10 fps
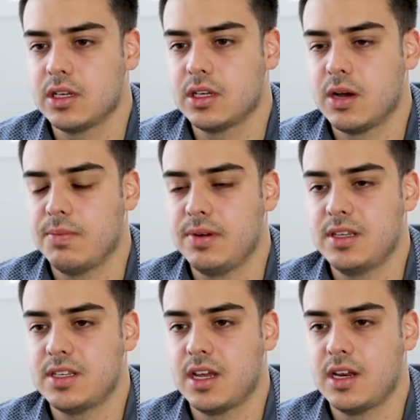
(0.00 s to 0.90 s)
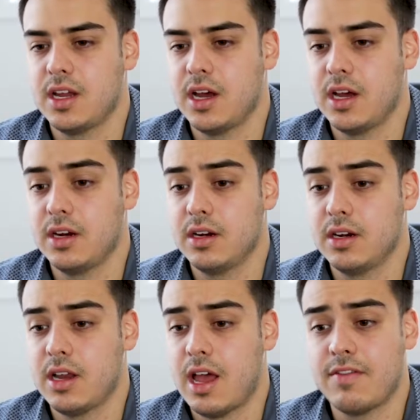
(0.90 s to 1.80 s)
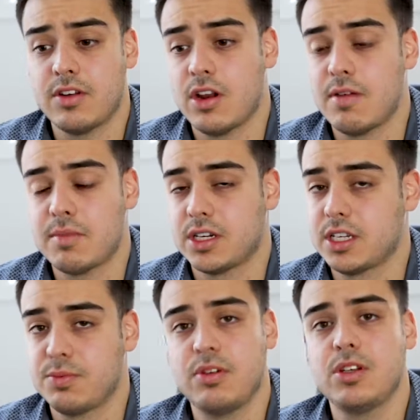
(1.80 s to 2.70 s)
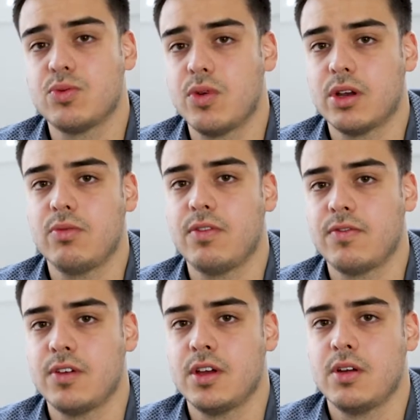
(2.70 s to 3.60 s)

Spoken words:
companies that don't have much experience working with